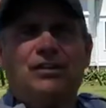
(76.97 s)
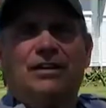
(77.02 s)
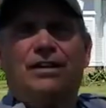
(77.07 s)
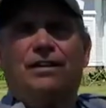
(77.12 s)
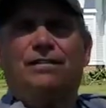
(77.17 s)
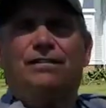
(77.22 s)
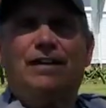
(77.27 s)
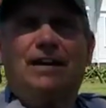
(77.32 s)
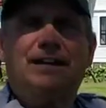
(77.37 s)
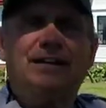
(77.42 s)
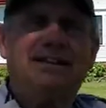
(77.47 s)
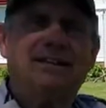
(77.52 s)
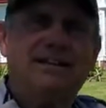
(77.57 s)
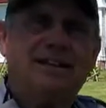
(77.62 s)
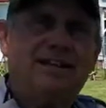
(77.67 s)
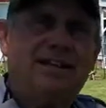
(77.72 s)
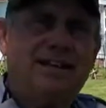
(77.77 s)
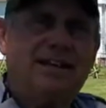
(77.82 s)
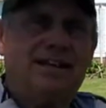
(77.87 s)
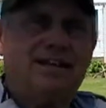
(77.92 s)
event
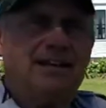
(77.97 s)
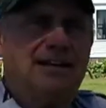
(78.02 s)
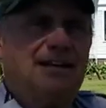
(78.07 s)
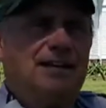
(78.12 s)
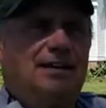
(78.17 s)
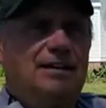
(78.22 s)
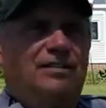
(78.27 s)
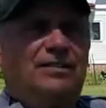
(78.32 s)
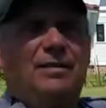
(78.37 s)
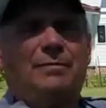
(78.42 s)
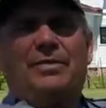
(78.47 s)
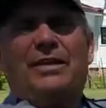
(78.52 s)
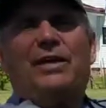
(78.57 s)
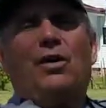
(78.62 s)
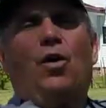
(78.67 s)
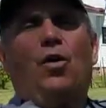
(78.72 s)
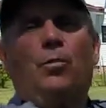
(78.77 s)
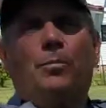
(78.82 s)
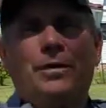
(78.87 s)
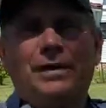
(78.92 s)
that uh, something
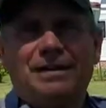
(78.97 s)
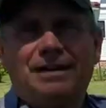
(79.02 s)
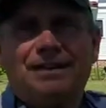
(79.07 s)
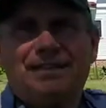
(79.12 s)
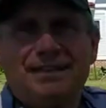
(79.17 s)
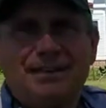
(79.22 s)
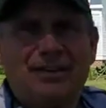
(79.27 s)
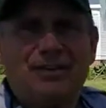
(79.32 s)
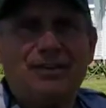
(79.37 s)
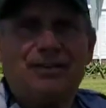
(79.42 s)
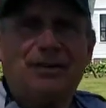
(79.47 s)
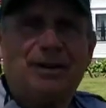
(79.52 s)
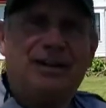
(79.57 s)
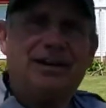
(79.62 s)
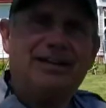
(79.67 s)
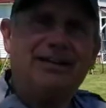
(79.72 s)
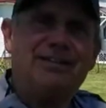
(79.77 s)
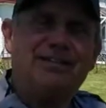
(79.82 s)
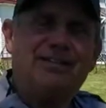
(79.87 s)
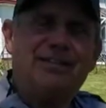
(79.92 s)
opened at the other
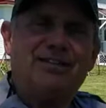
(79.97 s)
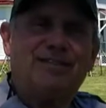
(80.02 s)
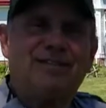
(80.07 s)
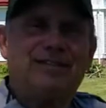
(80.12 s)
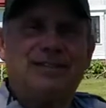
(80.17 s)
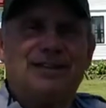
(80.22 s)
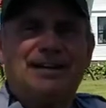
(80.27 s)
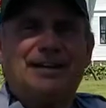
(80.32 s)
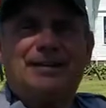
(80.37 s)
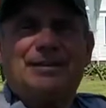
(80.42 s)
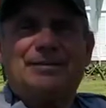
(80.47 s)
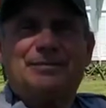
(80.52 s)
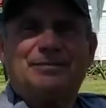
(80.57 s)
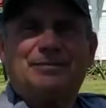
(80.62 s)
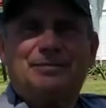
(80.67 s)
end of this lake